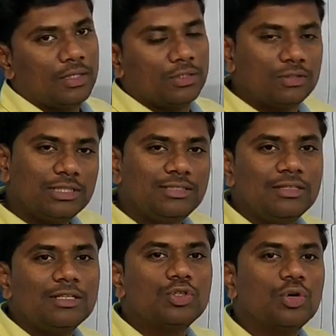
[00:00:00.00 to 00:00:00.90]
So this is
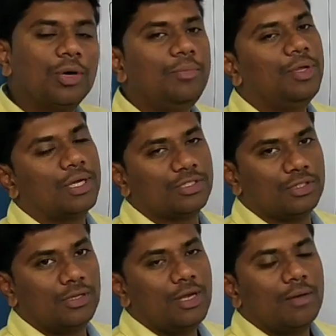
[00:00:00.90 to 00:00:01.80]
also
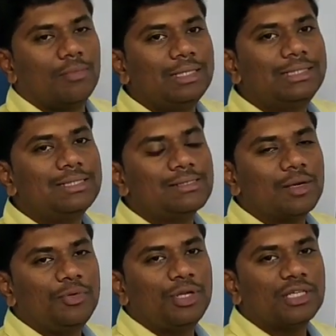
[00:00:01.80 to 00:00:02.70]
communication, but this
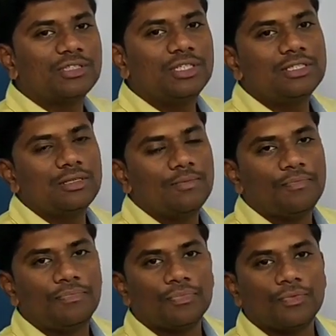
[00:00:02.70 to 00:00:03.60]
communication is
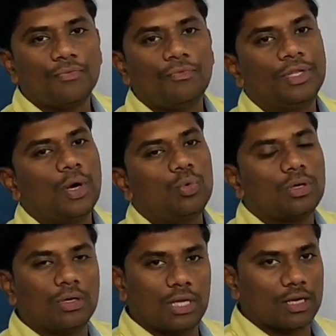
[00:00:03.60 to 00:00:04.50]
without
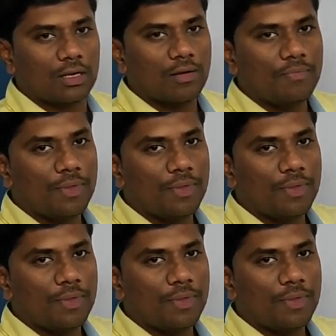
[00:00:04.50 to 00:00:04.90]
data.